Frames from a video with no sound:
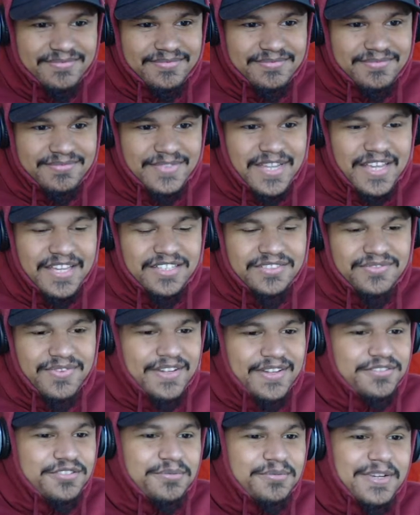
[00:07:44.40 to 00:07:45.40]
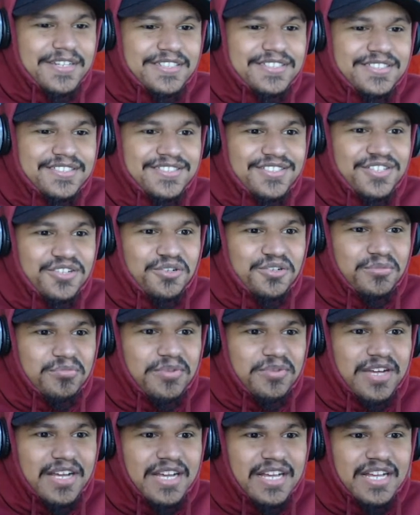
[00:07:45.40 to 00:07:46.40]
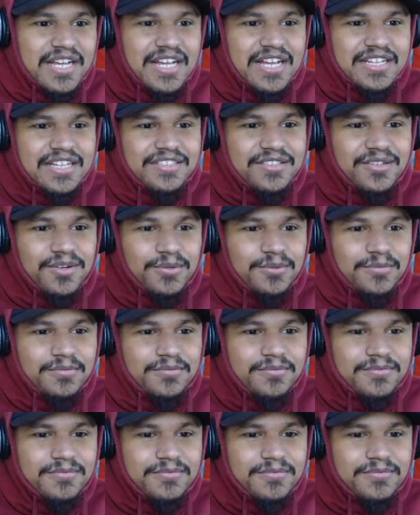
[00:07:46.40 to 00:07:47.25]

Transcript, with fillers: Yeah, his Final Smash is dope. I, I dope.